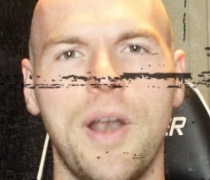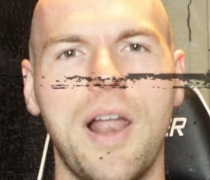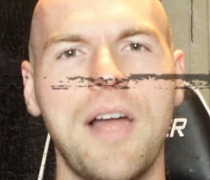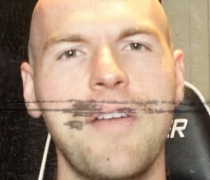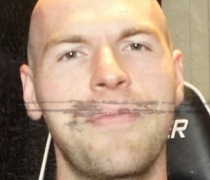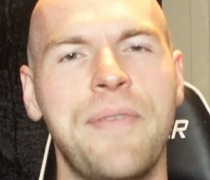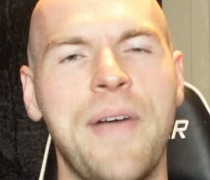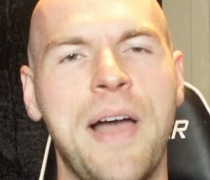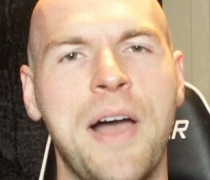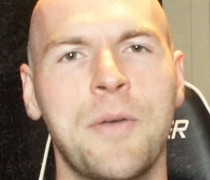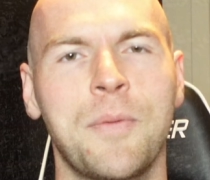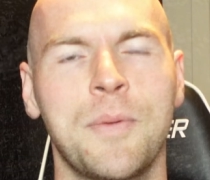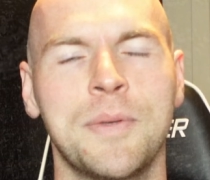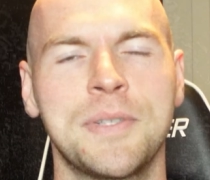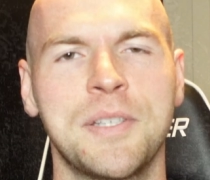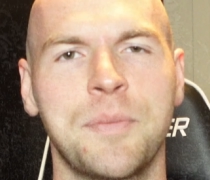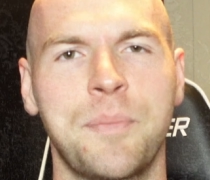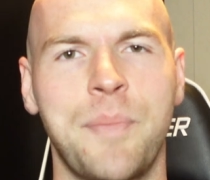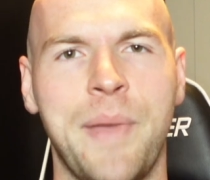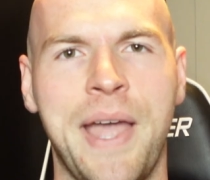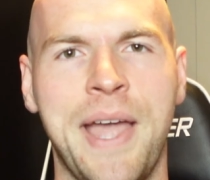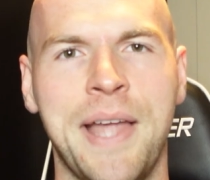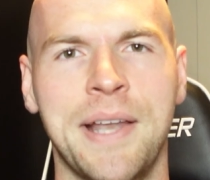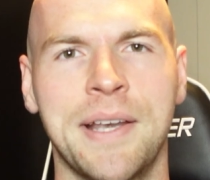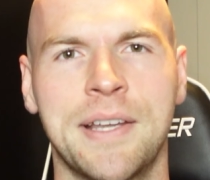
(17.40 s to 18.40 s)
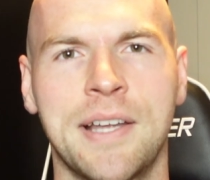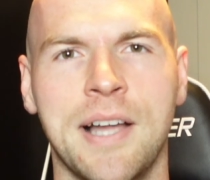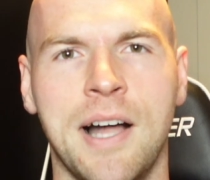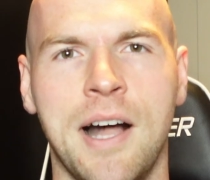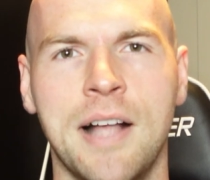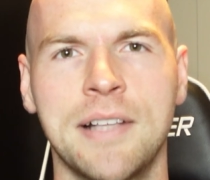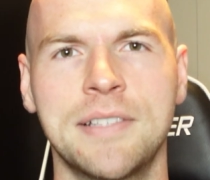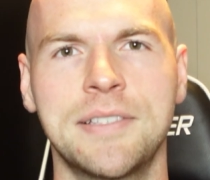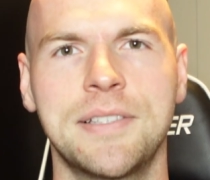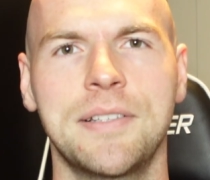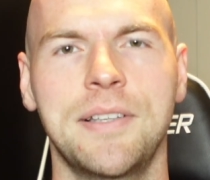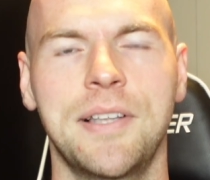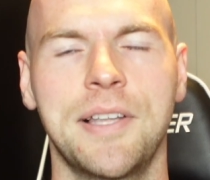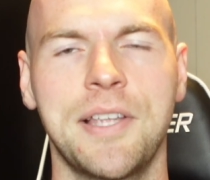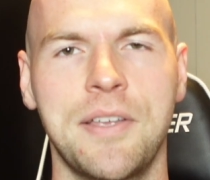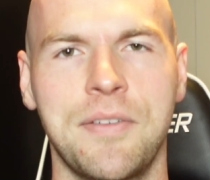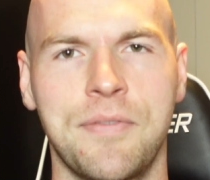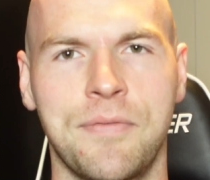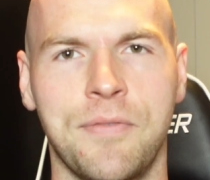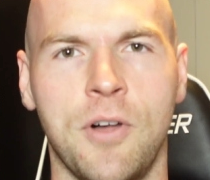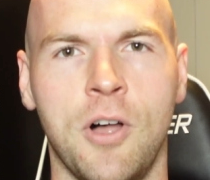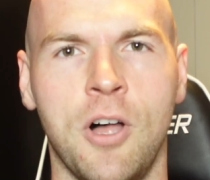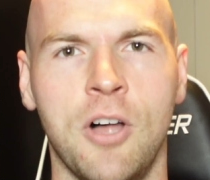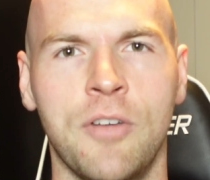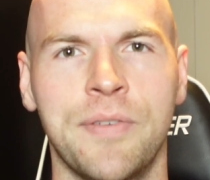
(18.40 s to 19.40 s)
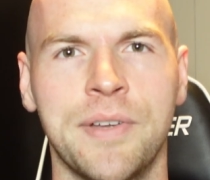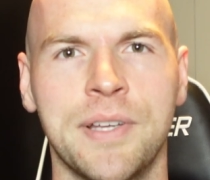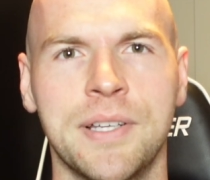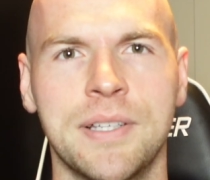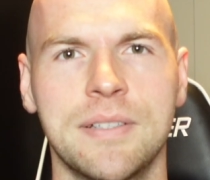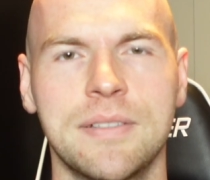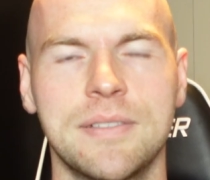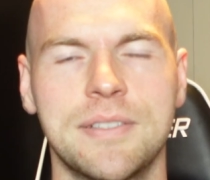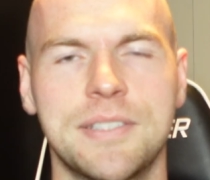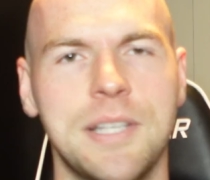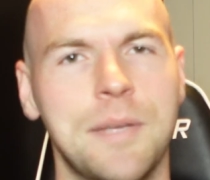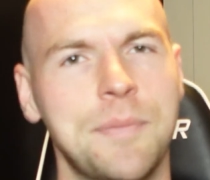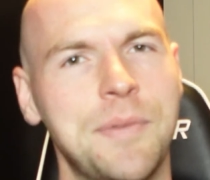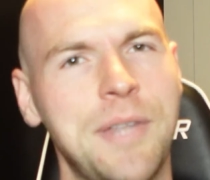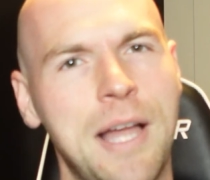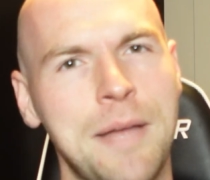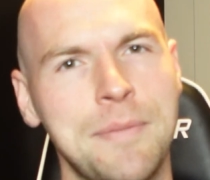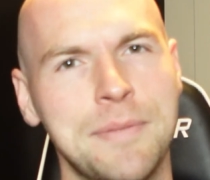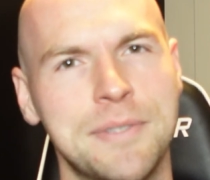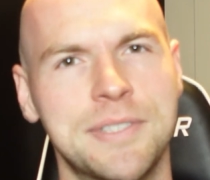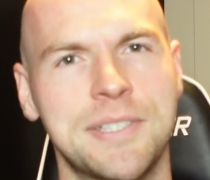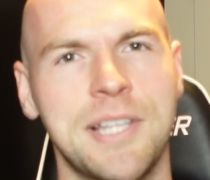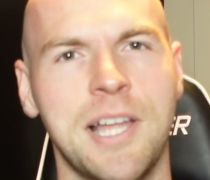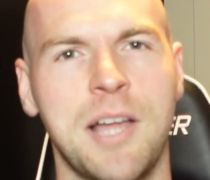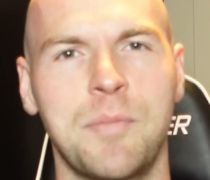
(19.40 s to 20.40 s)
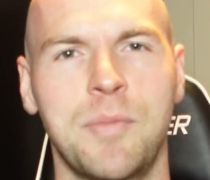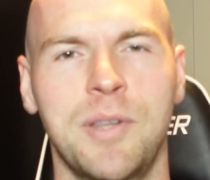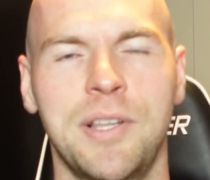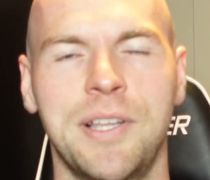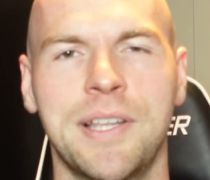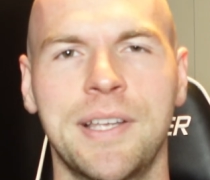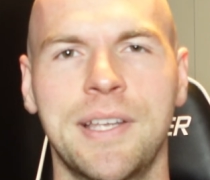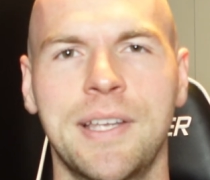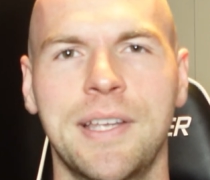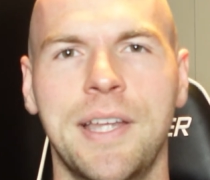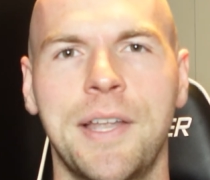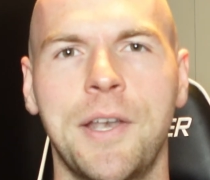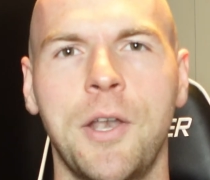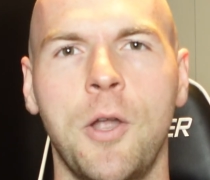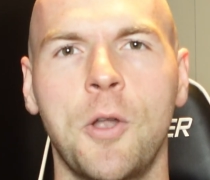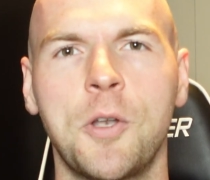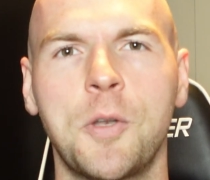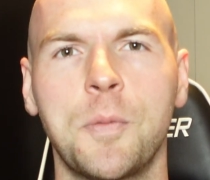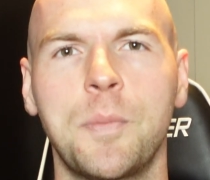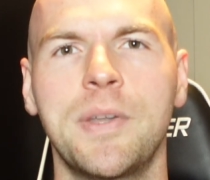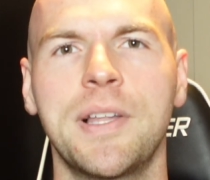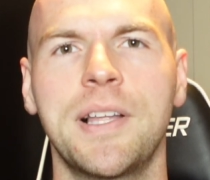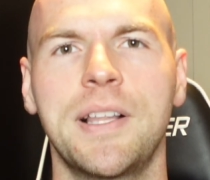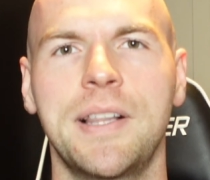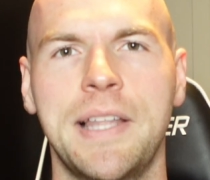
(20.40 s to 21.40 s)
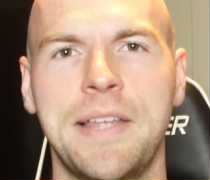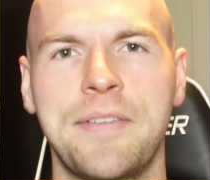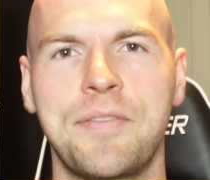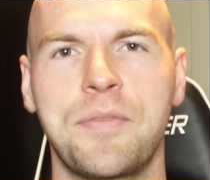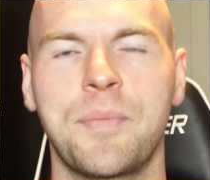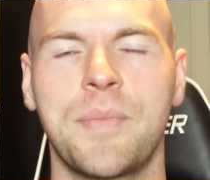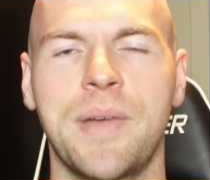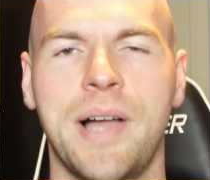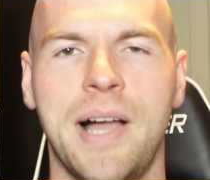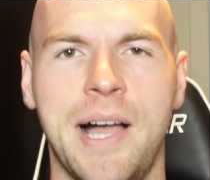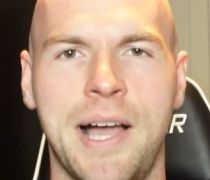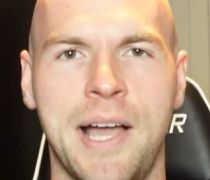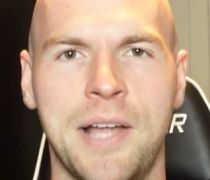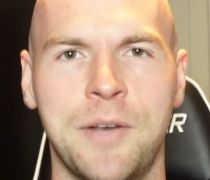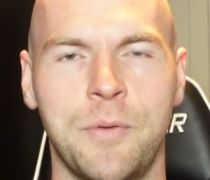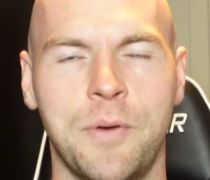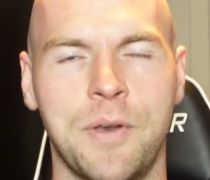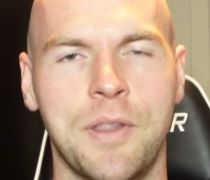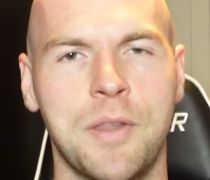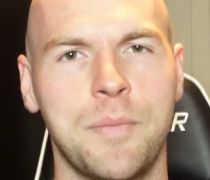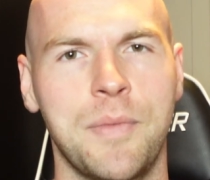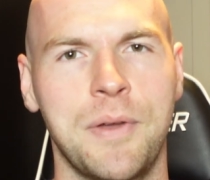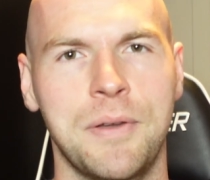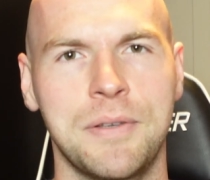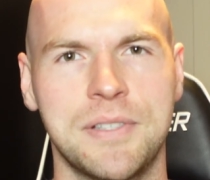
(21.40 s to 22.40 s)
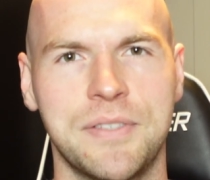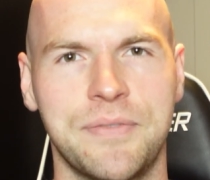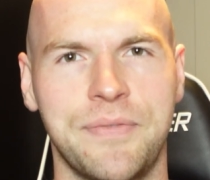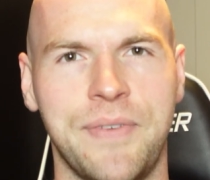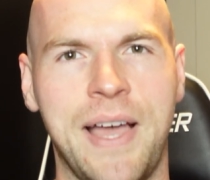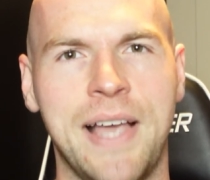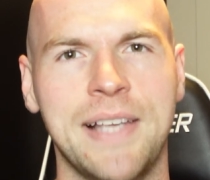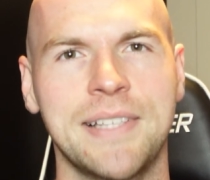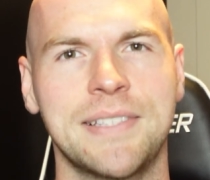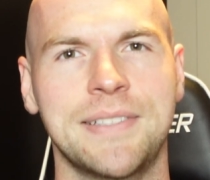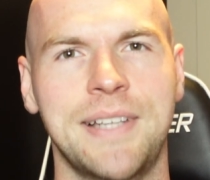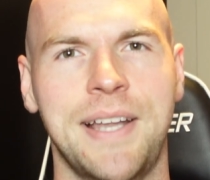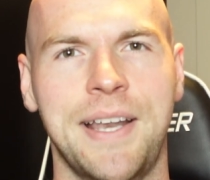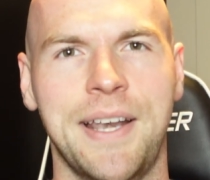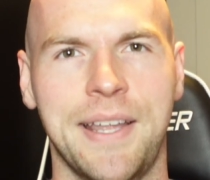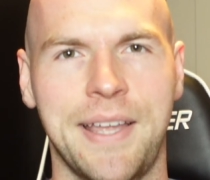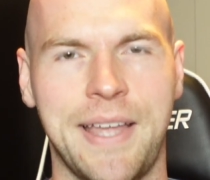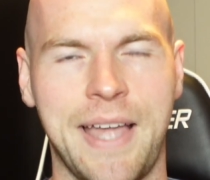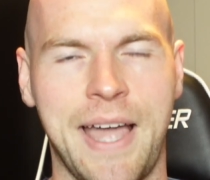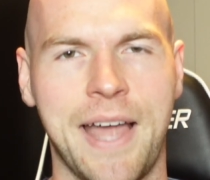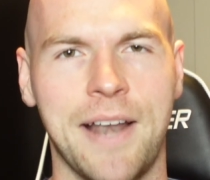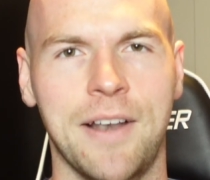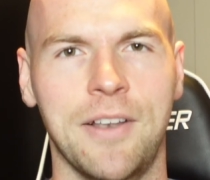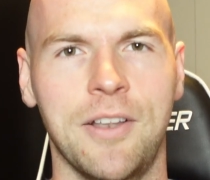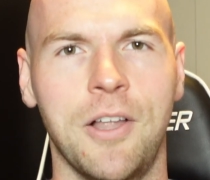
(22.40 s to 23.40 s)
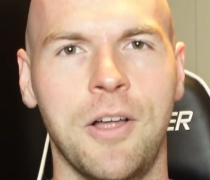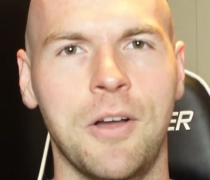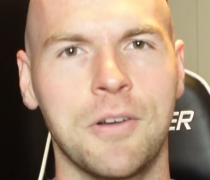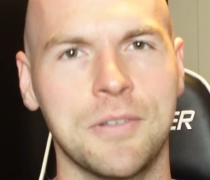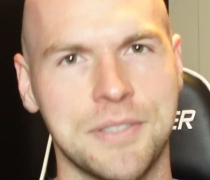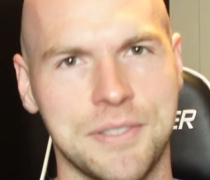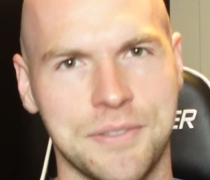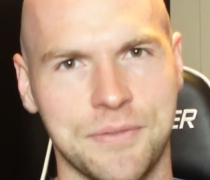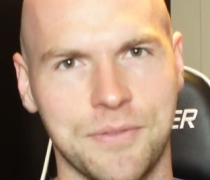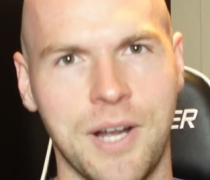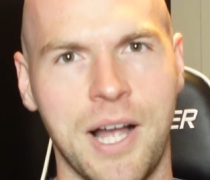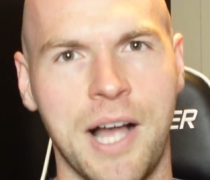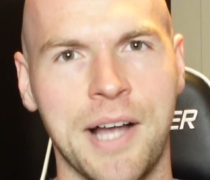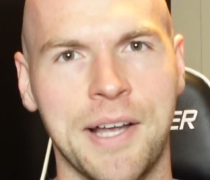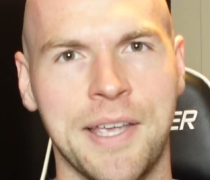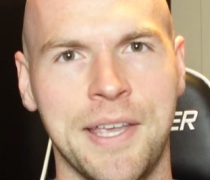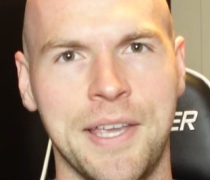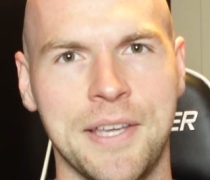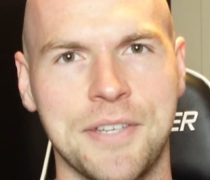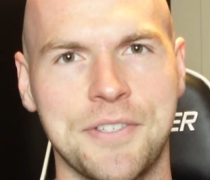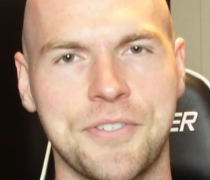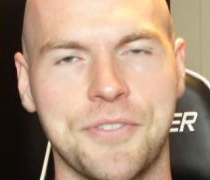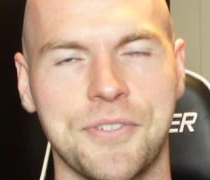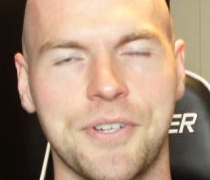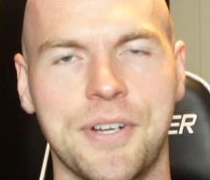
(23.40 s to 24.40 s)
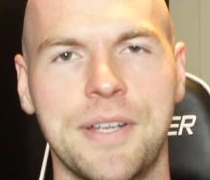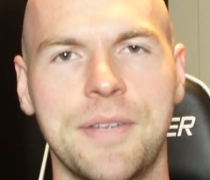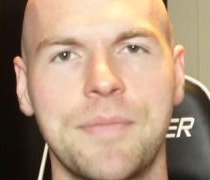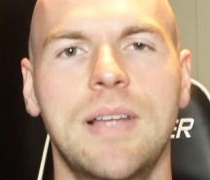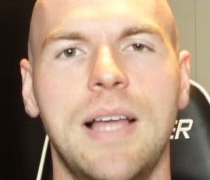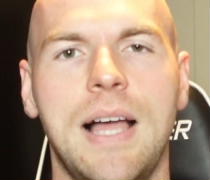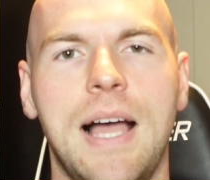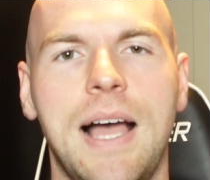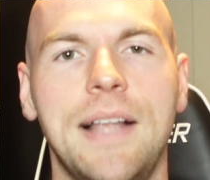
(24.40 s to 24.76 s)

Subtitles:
I found was a band constantly evolving, sometimes stumbling, and ultimately leaving behind one of the most fascinating catalogs in rock history.